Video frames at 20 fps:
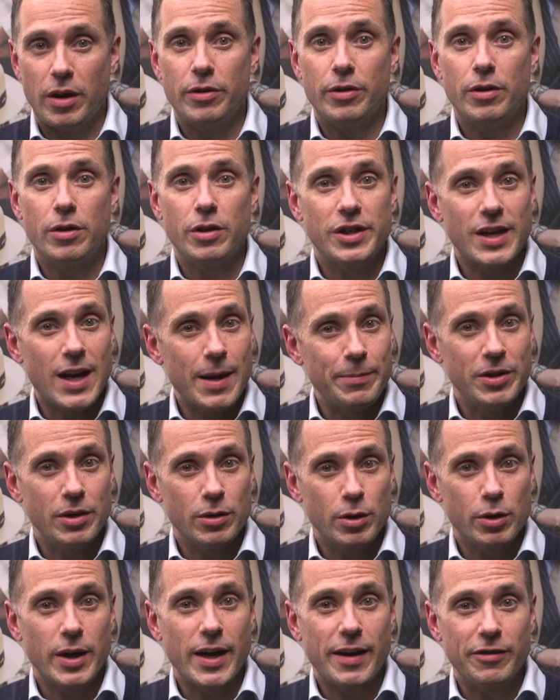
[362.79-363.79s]
other top-tier
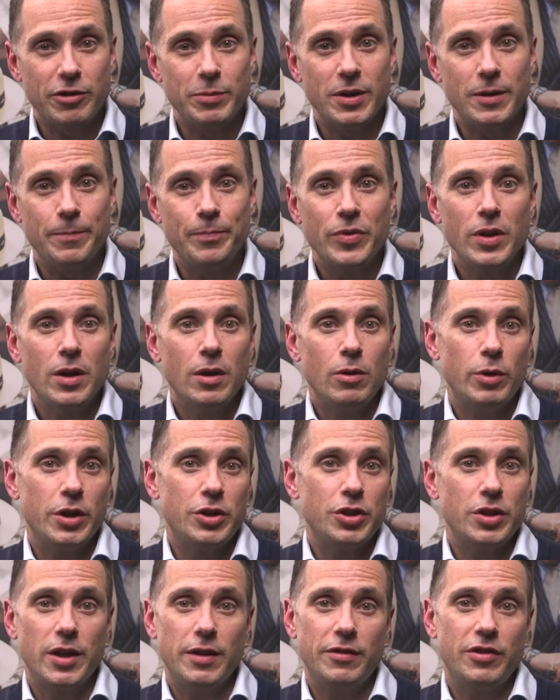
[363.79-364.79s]
craftsmen,
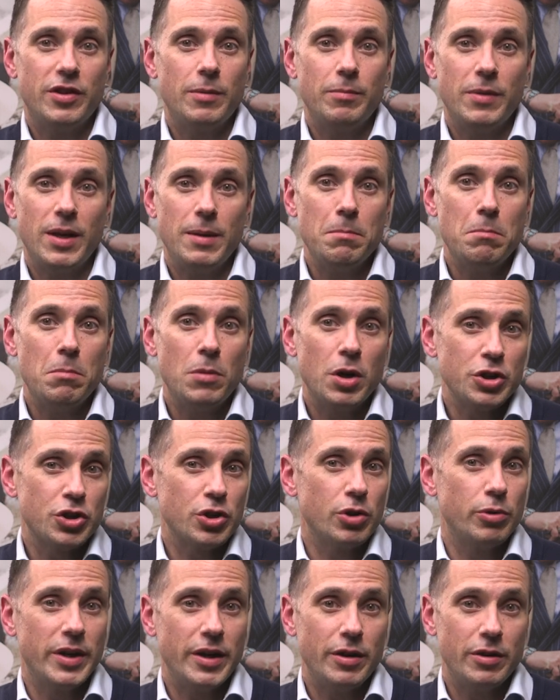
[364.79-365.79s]
which gives them a
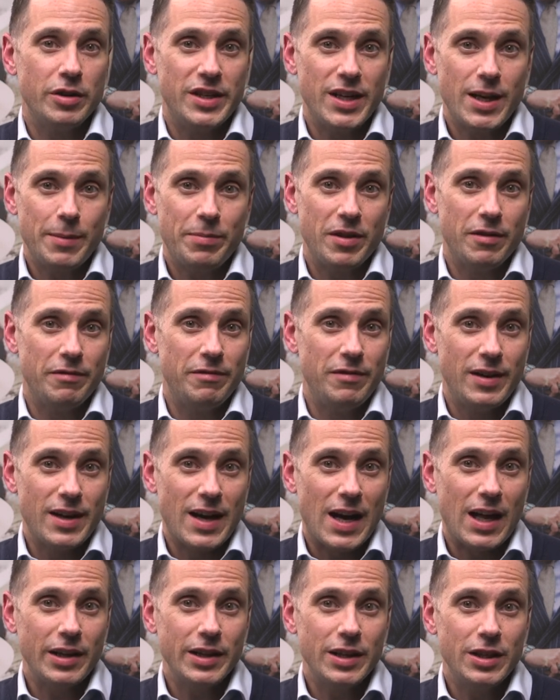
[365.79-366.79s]
much greater depth of
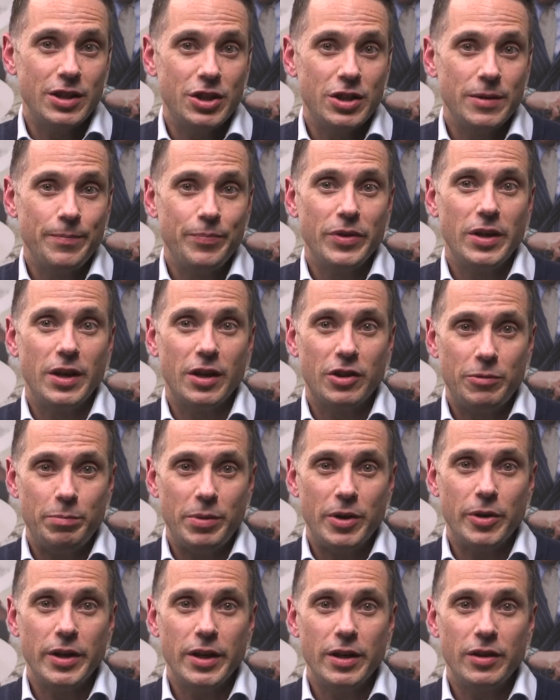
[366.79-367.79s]
knowledge,
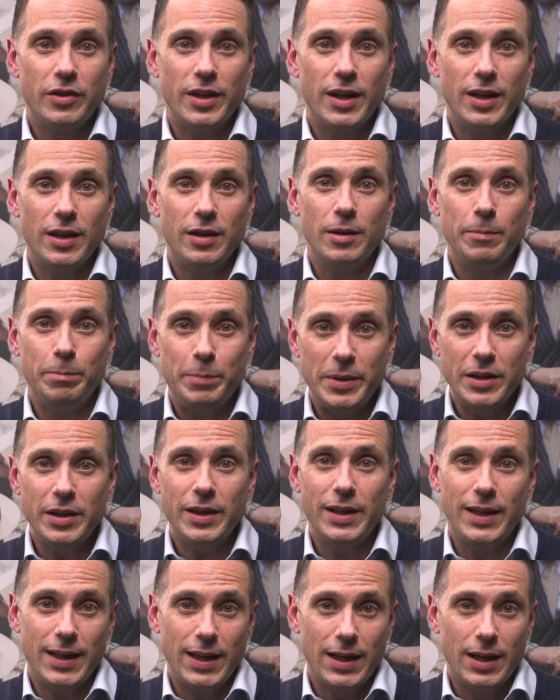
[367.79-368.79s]
experience, and
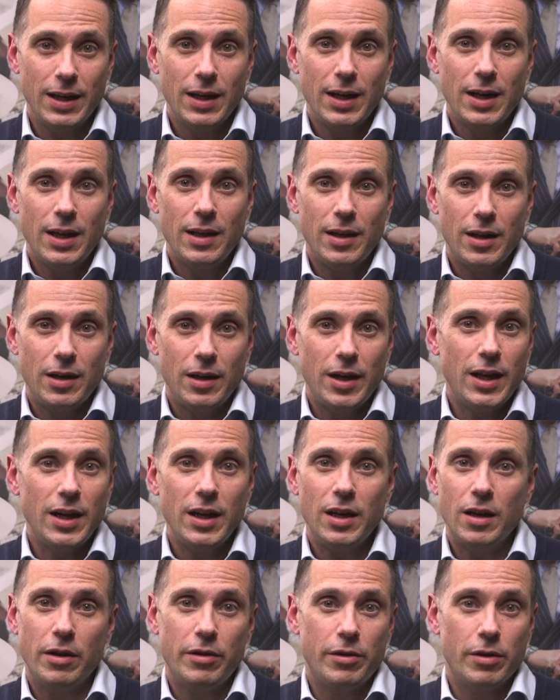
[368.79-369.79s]
ability than
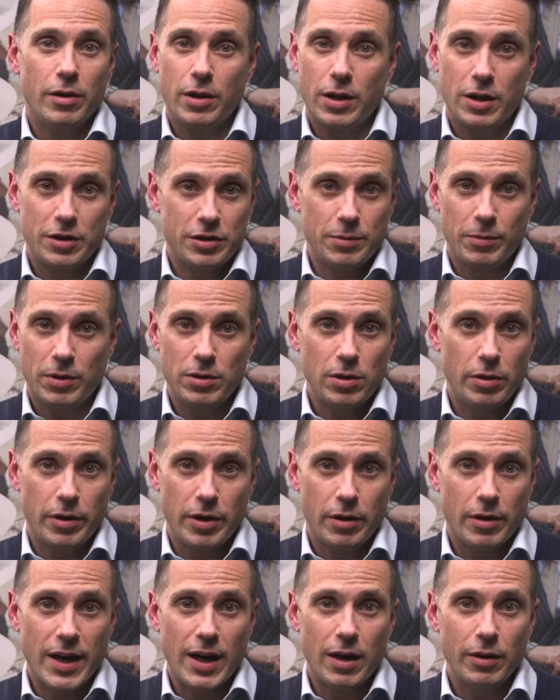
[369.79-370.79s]
any other custom
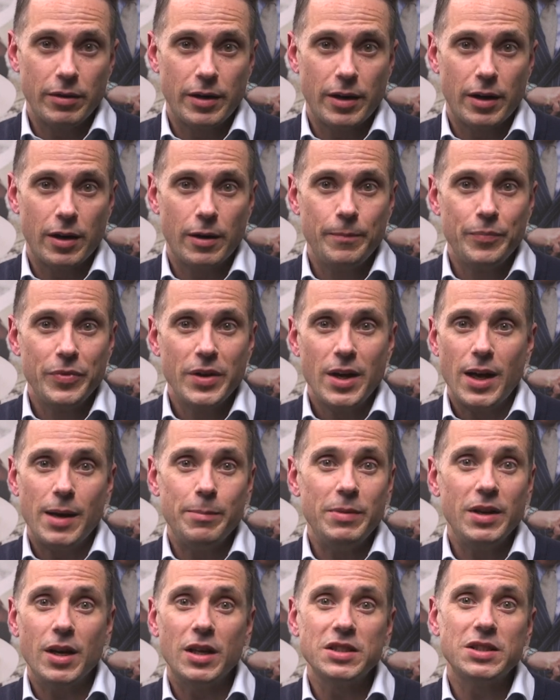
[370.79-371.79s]
clothier out there. And
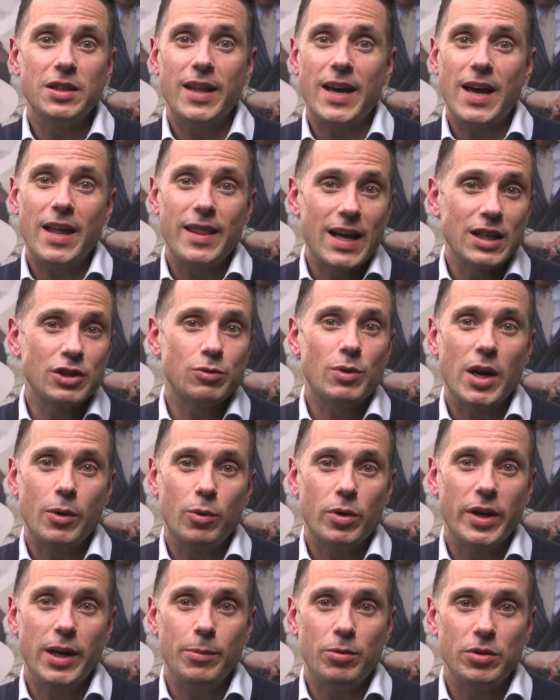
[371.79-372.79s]
because of that, that's why
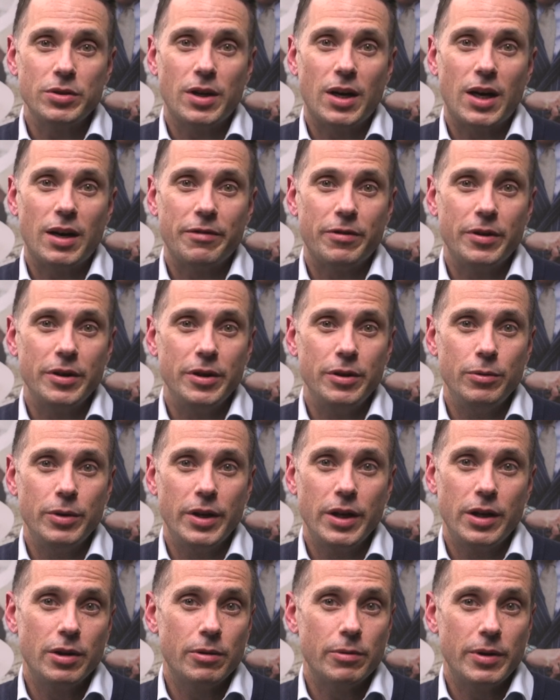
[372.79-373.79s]
we're able to offer you
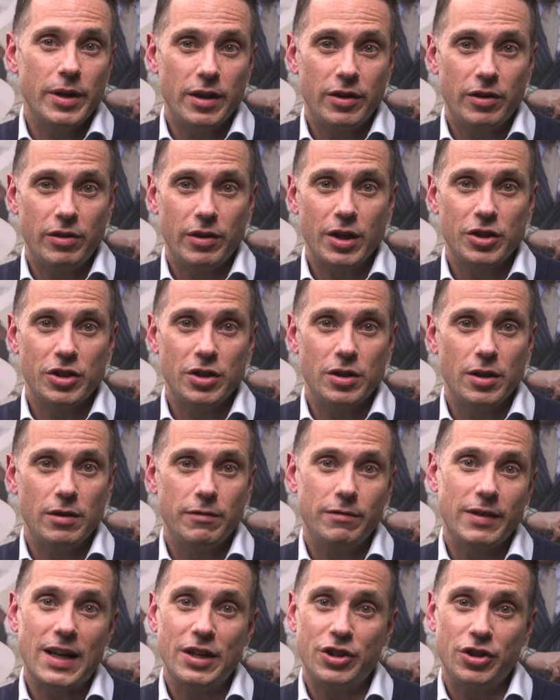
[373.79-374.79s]
a curated selection
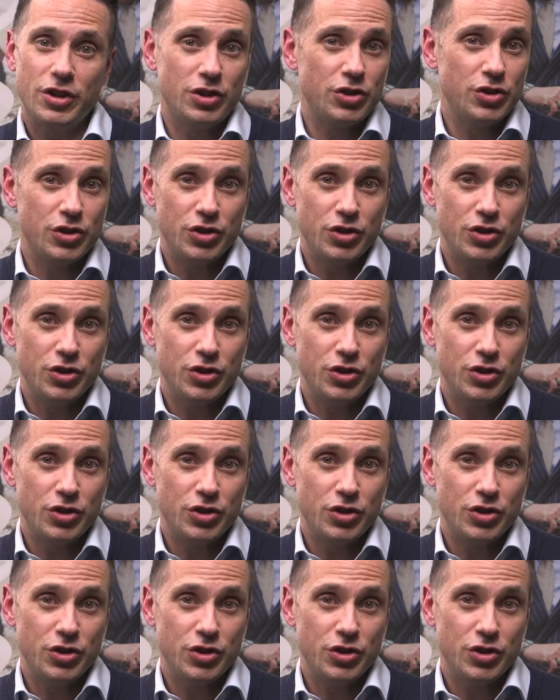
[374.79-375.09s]
of not just